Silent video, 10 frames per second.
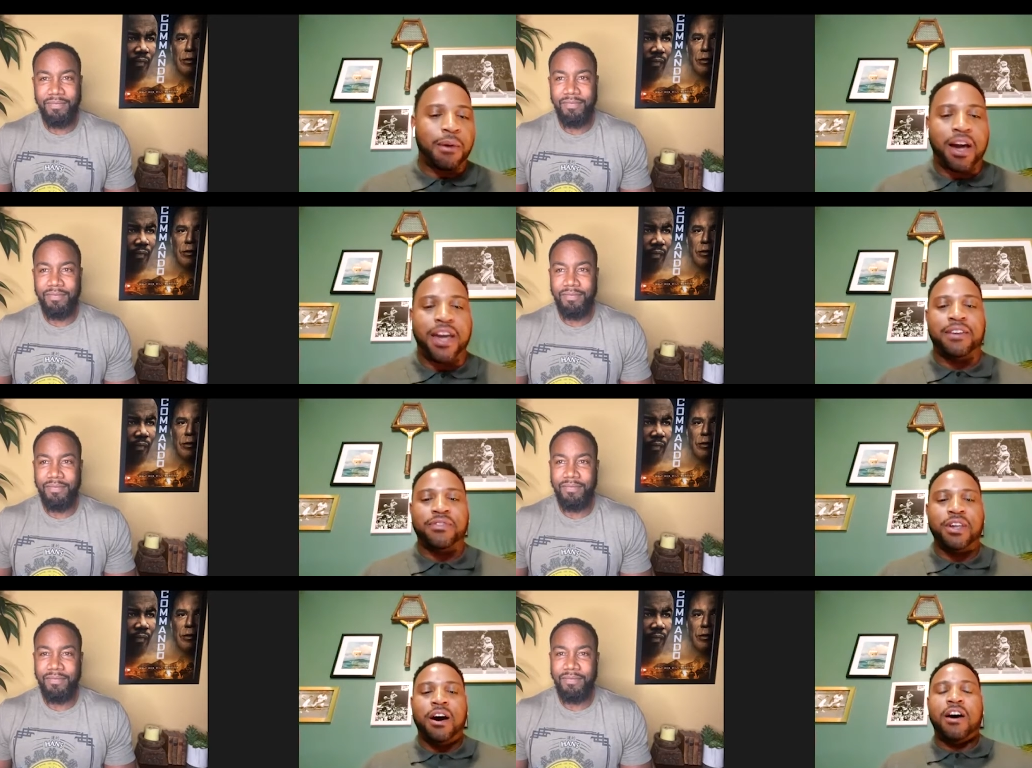Speaker 1: White,
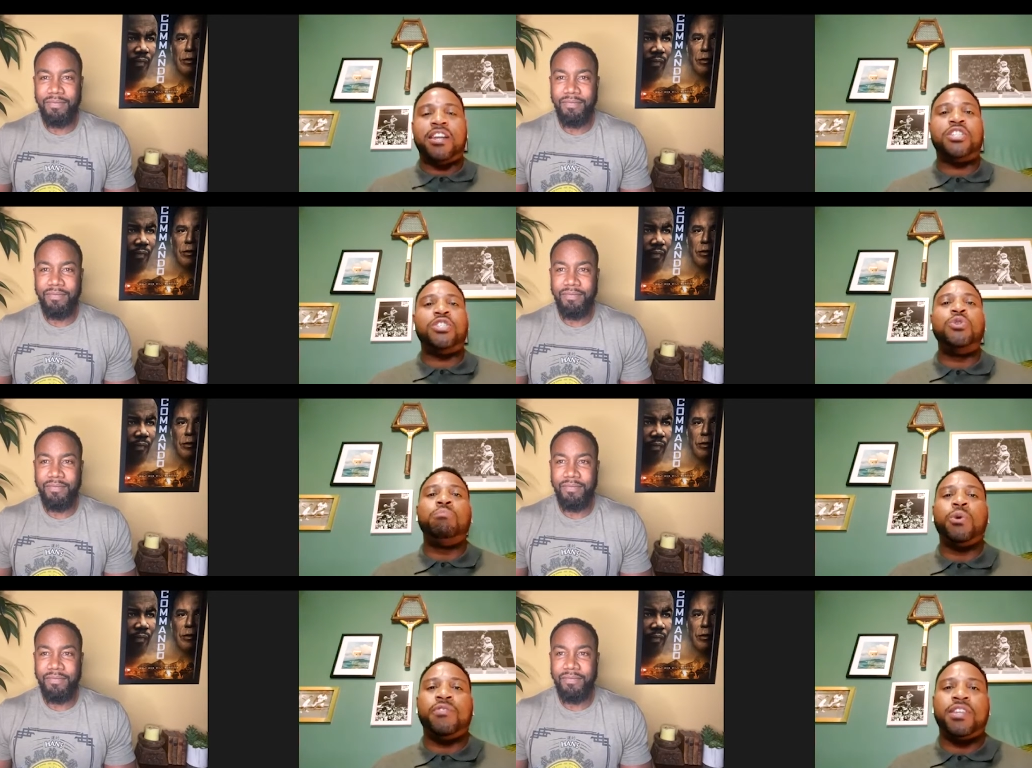on his new
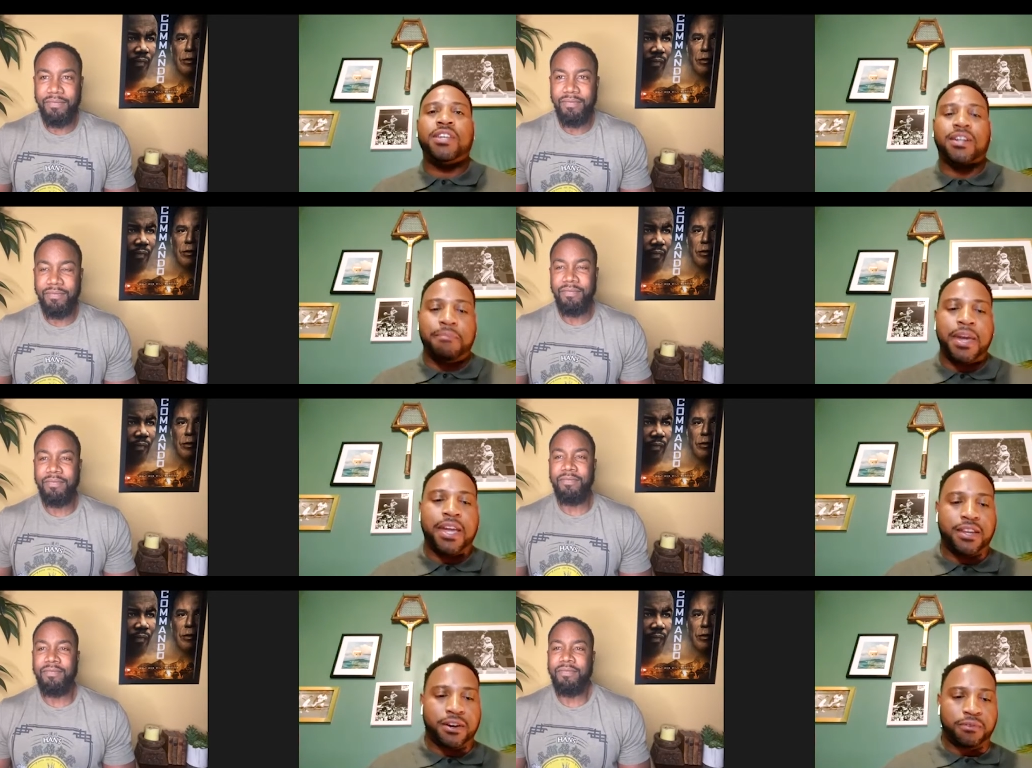movie, The
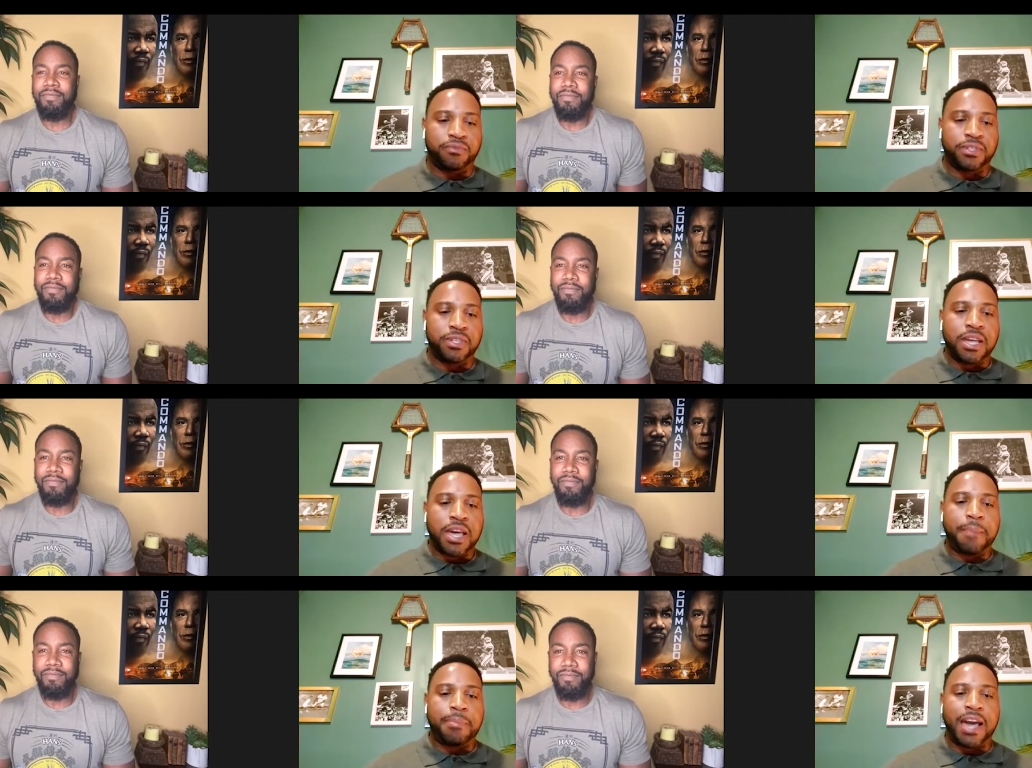Commando.
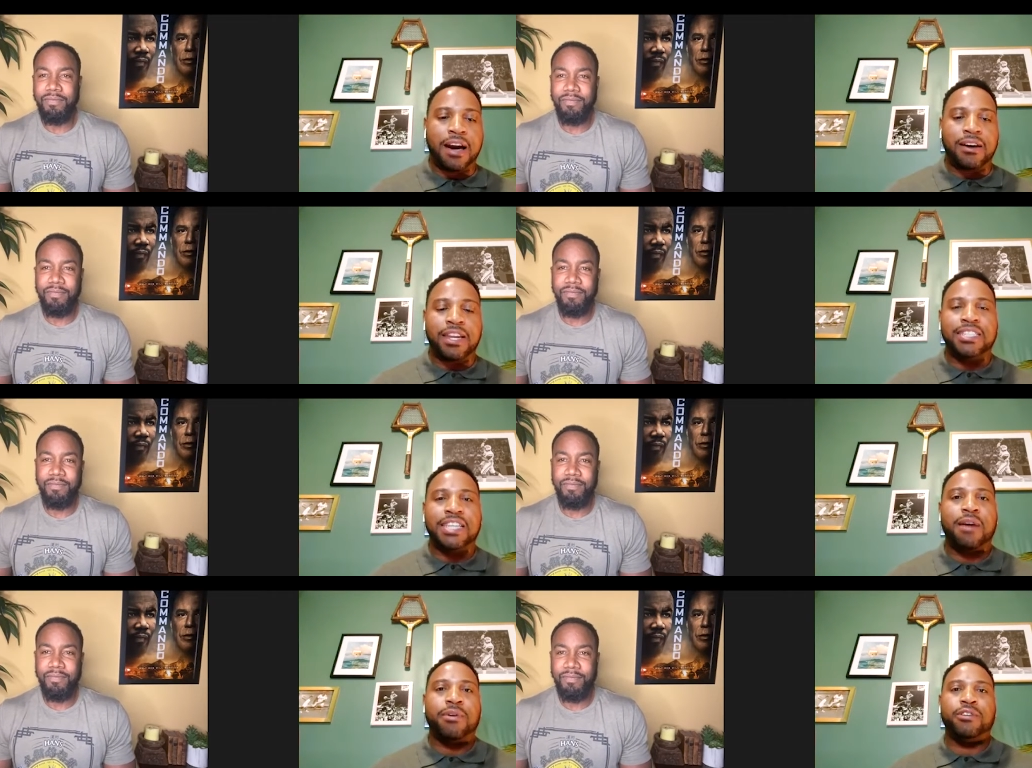Happy holidays.
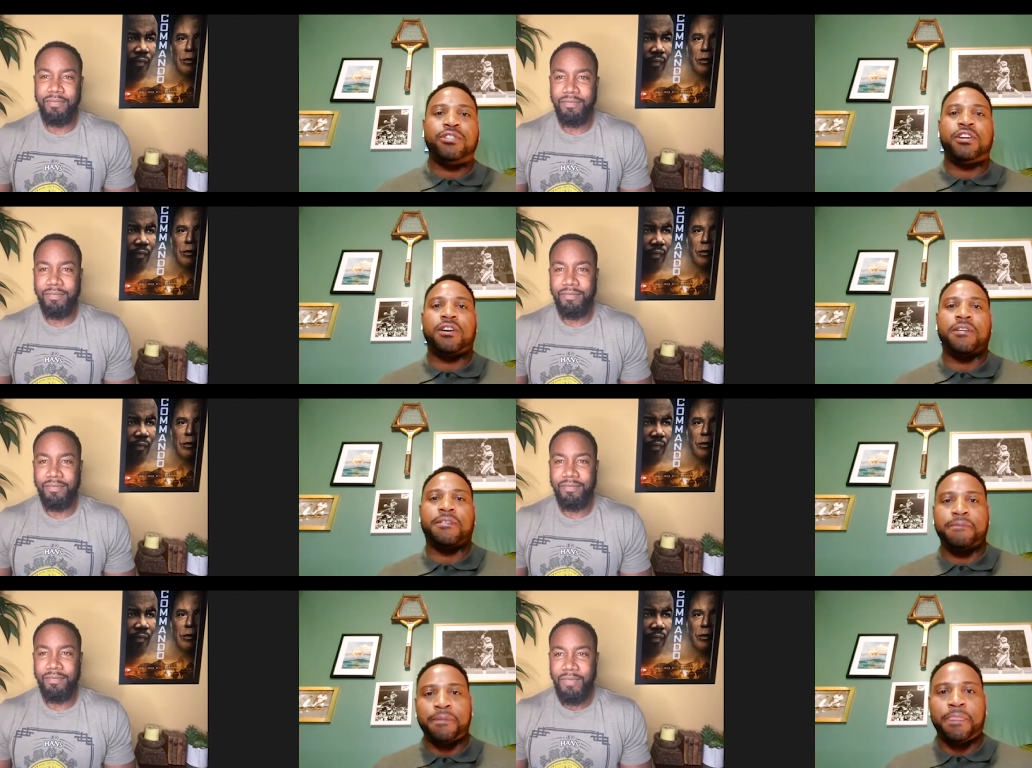How are you, sir?
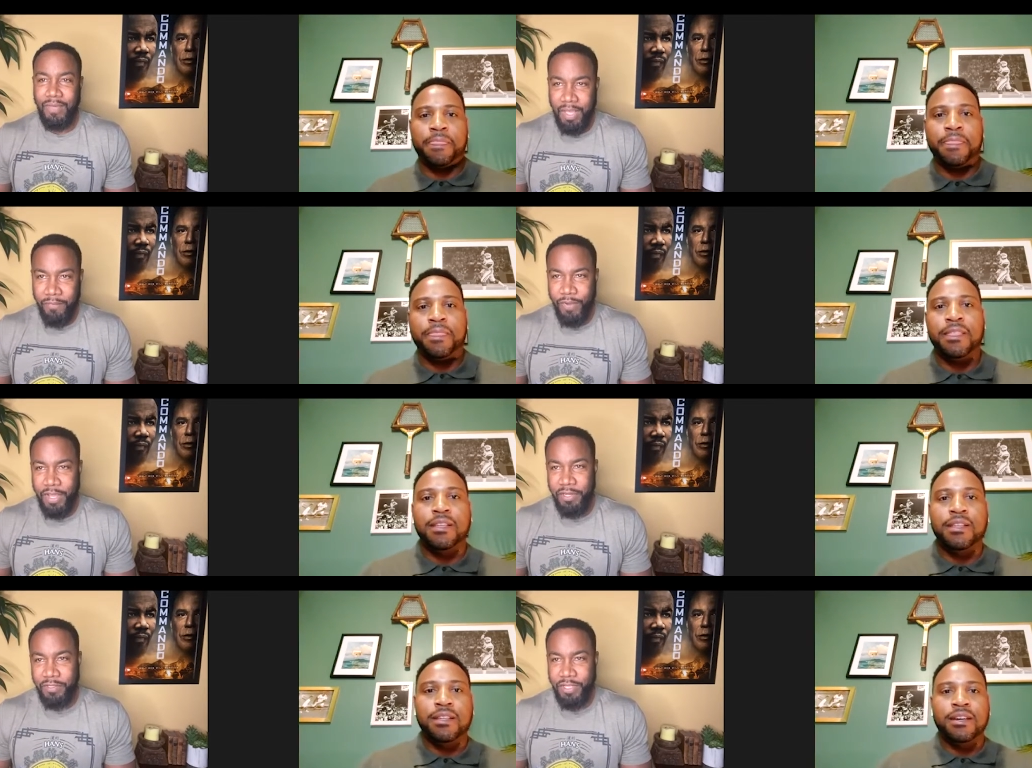
Speaker 2: I'm
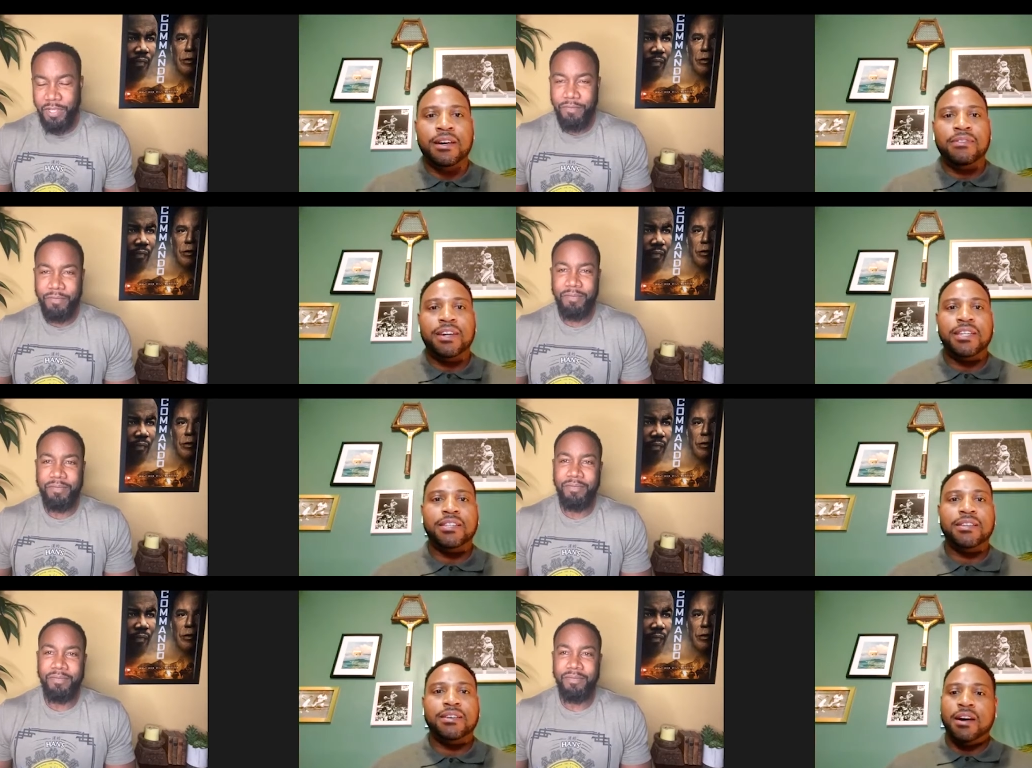fine. Yourself?
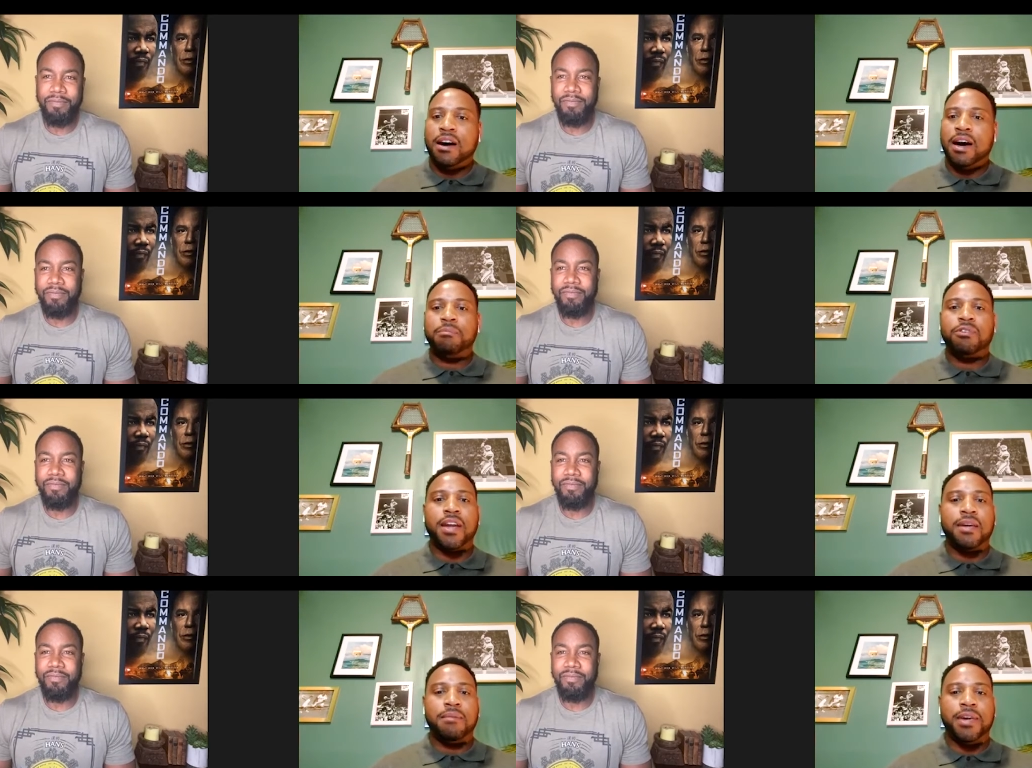
Speaker 1: I'm
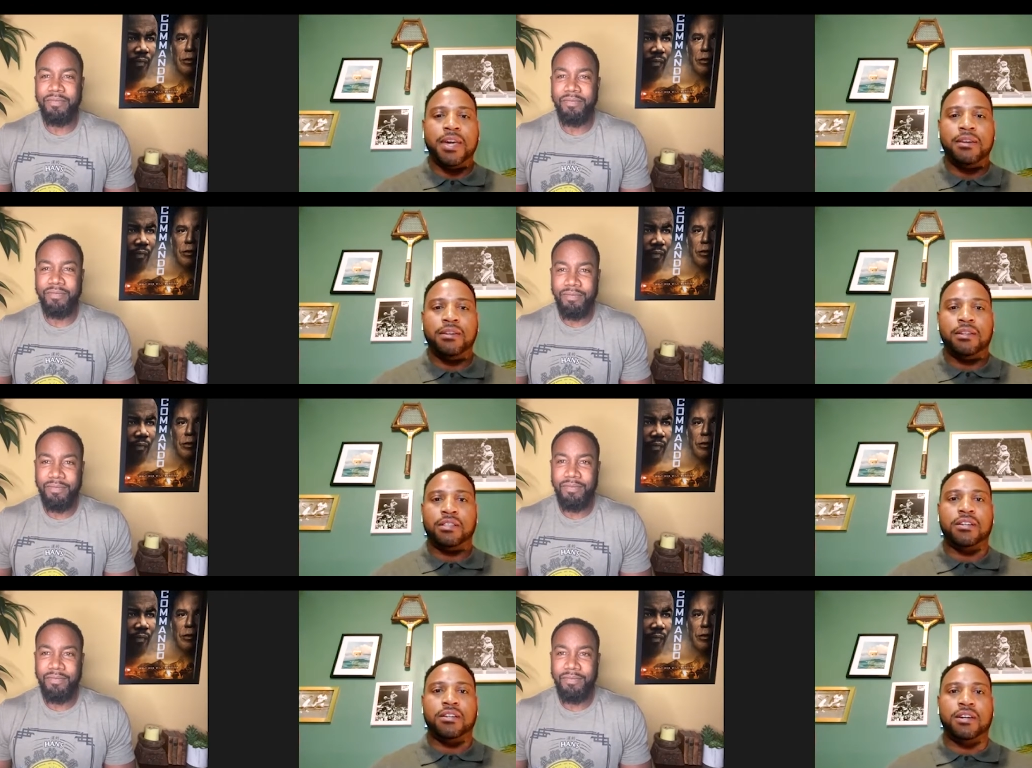great, man. You look
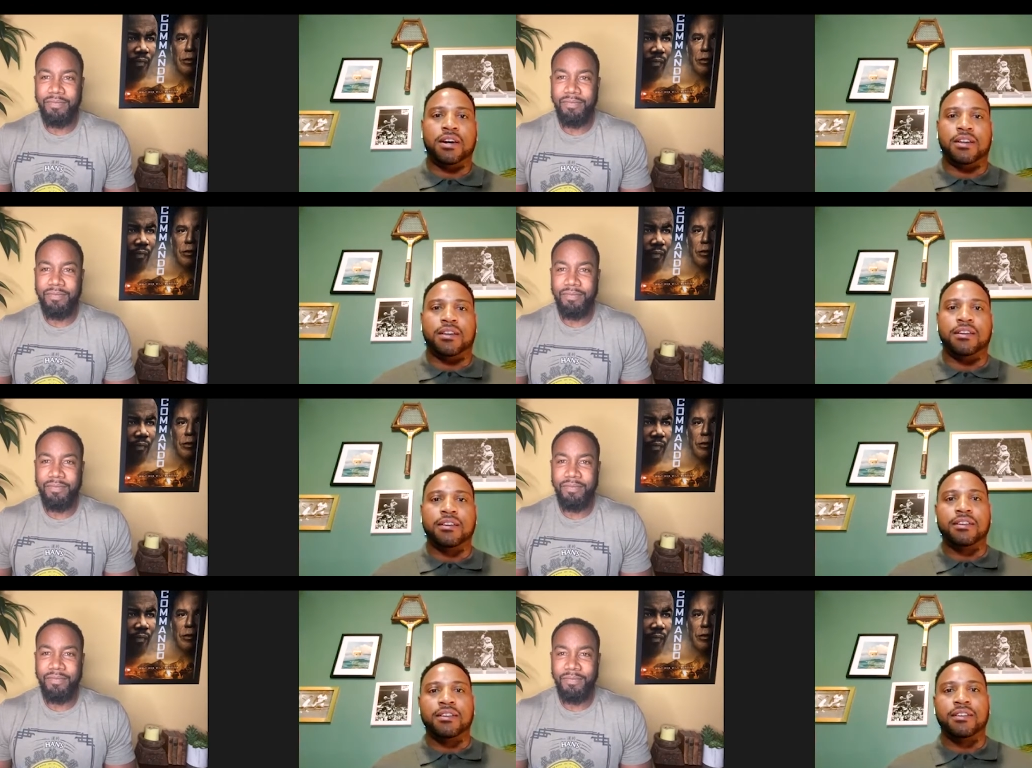looking good.
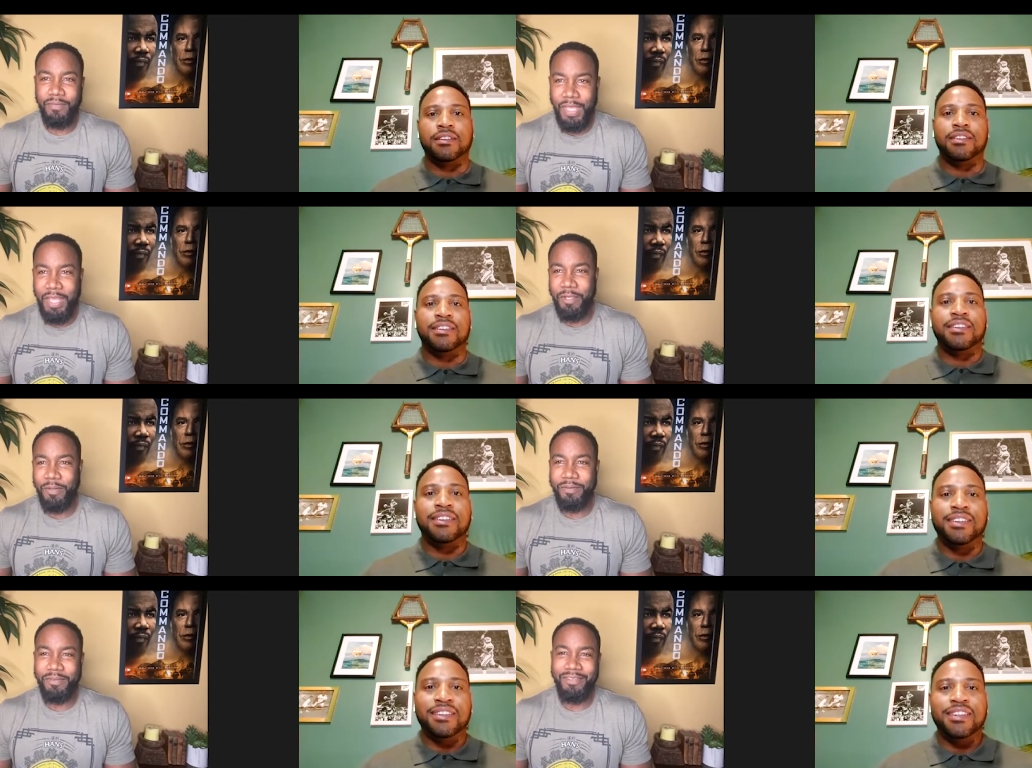Thank you.